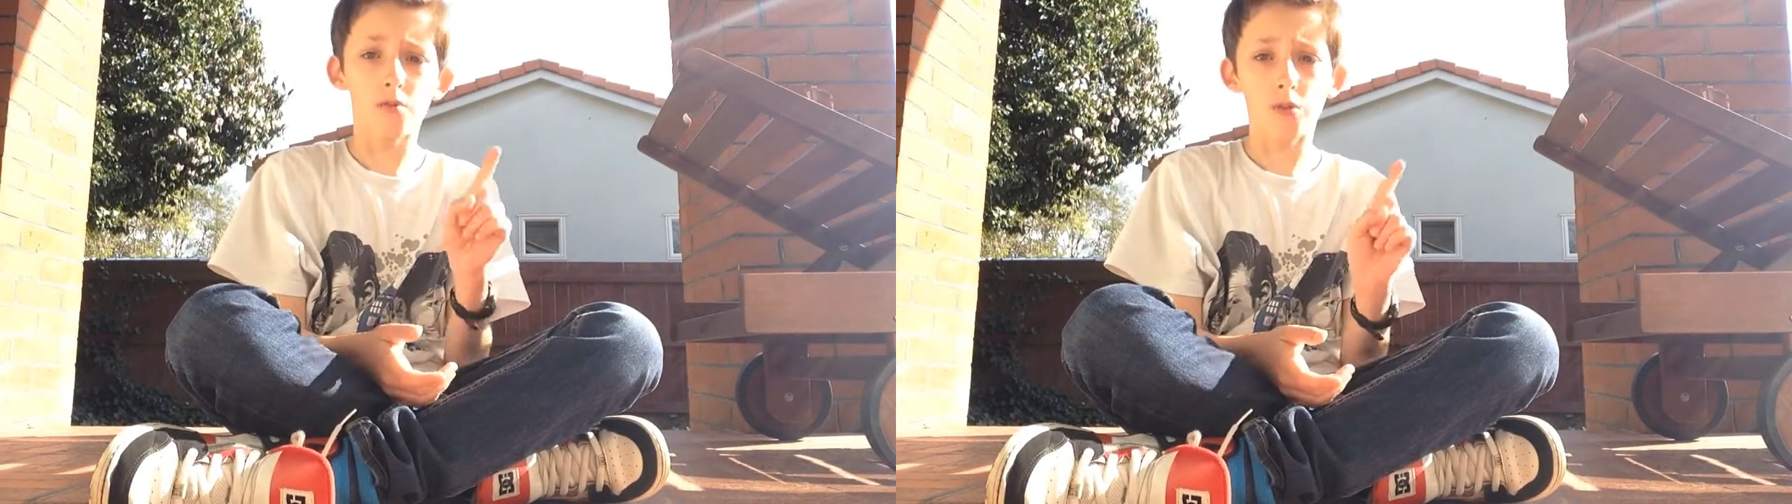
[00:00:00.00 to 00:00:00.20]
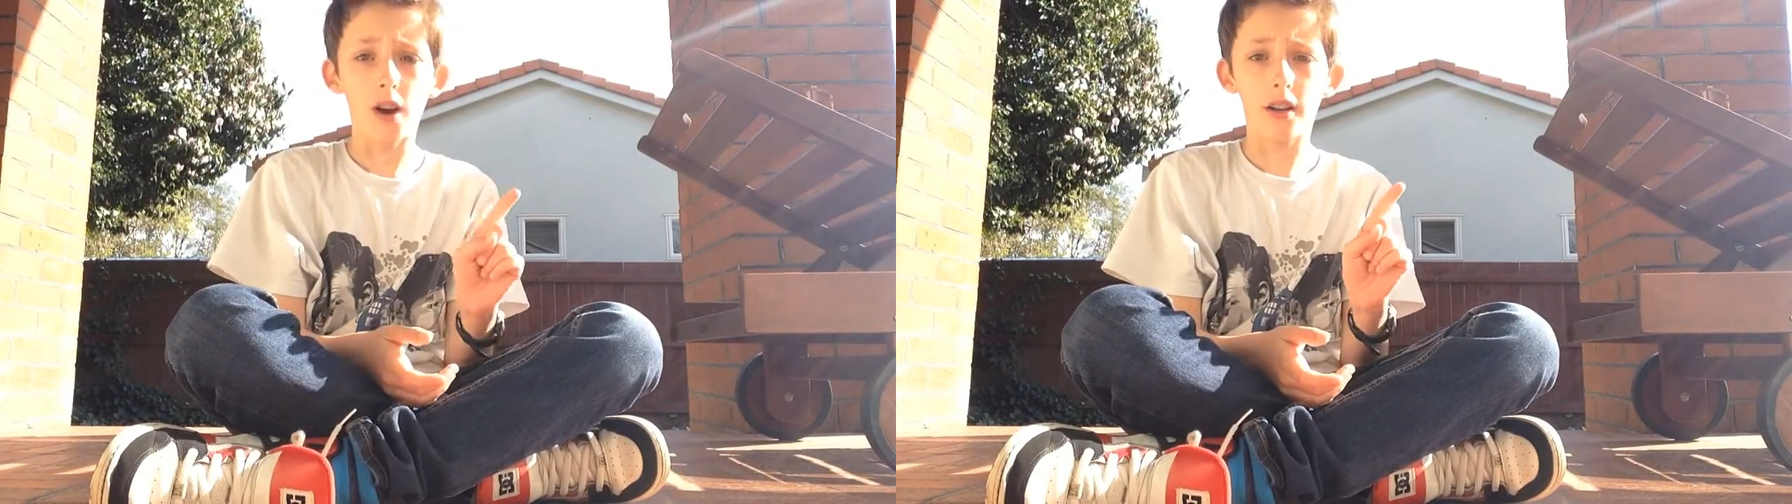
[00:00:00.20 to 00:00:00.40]

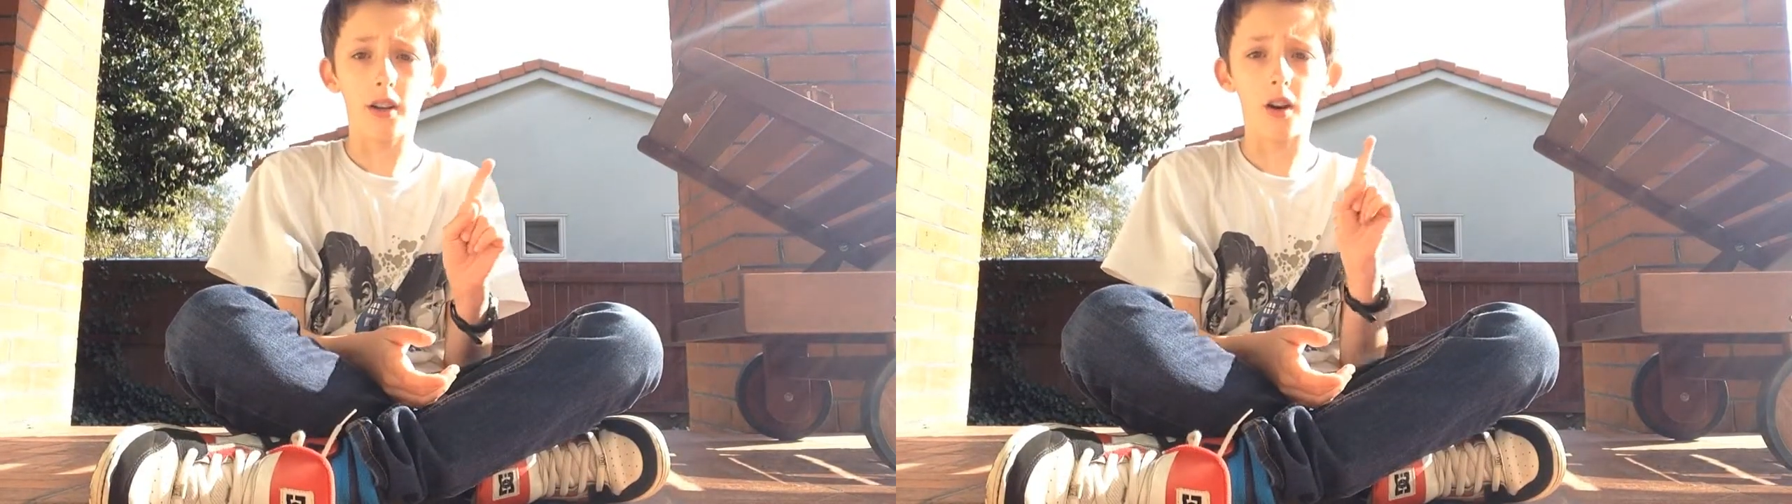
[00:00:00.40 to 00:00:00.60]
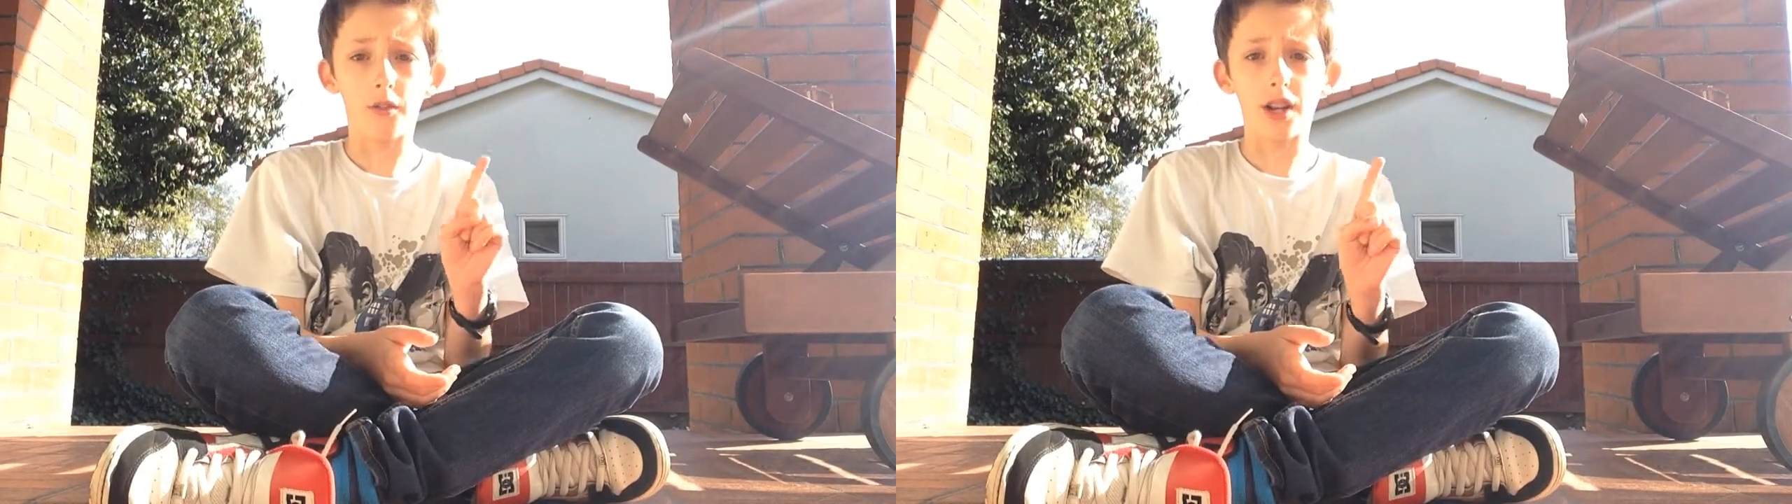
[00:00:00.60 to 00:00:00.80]
one
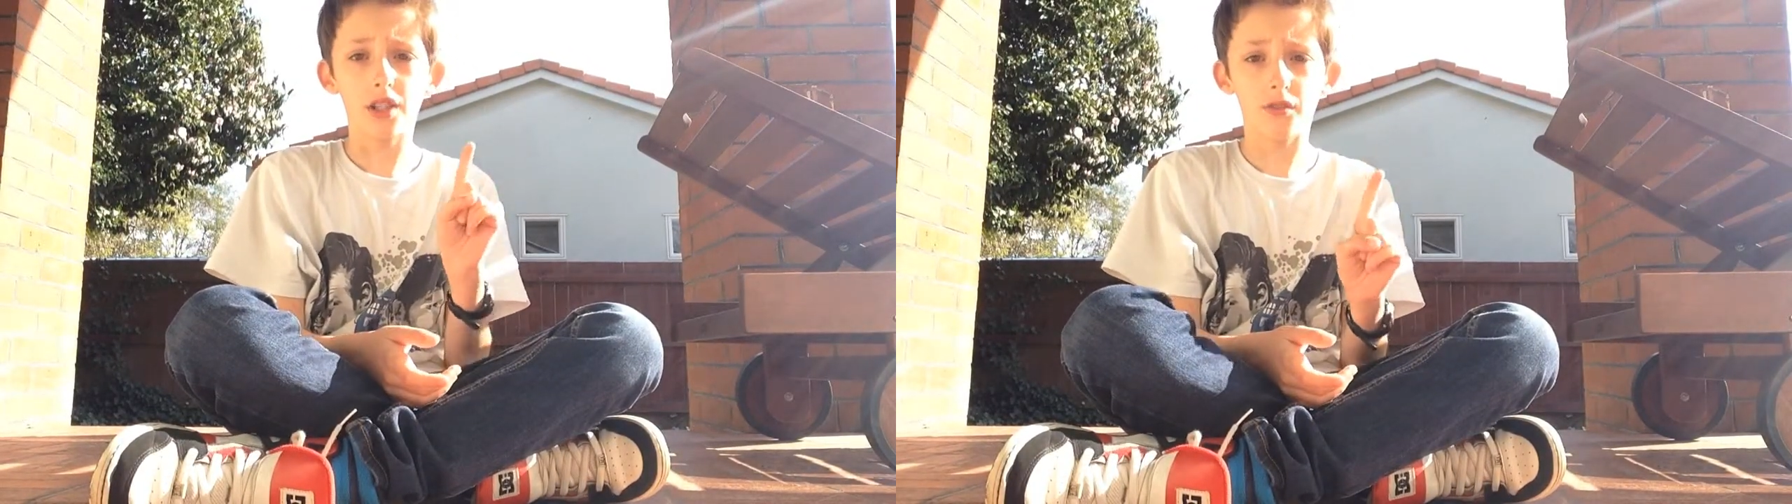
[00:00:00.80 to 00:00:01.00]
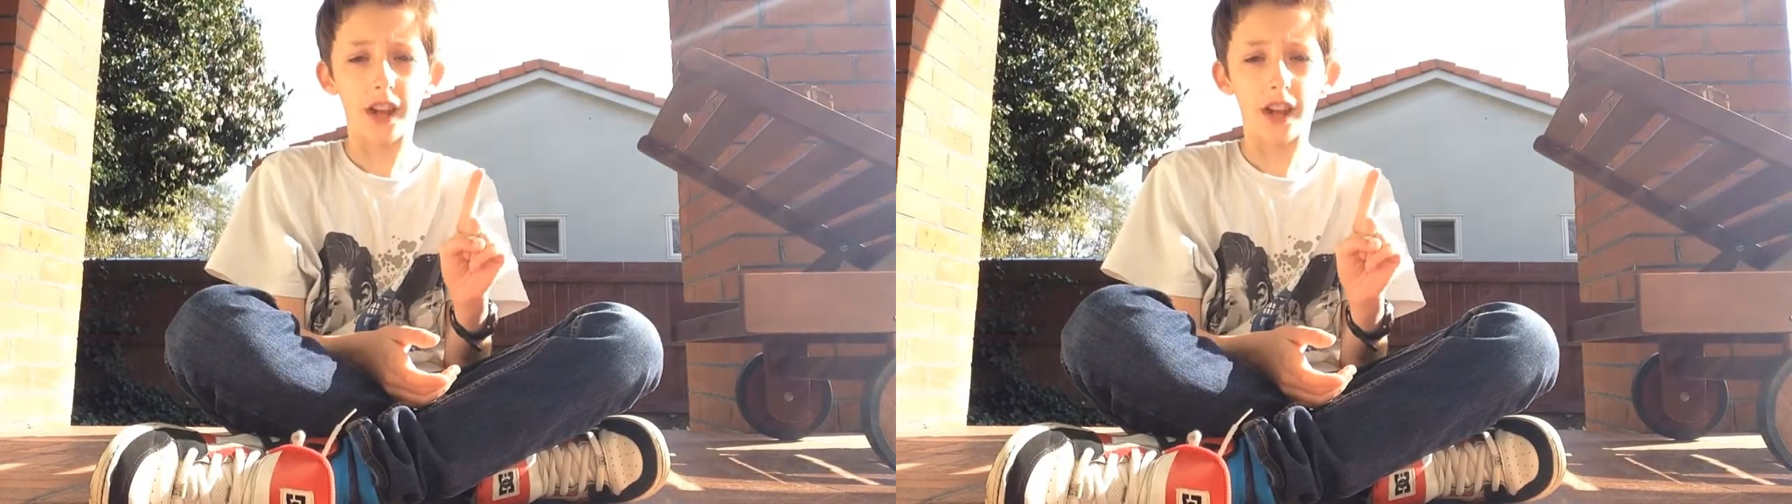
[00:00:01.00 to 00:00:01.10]
of its